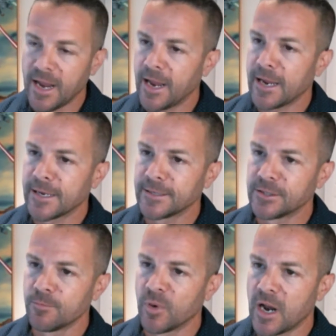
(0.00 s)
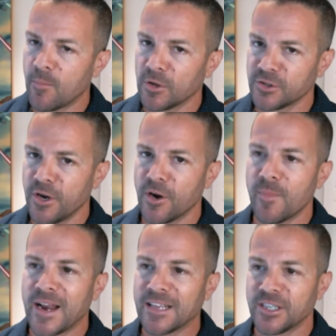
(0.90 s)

and but I'm also hearing about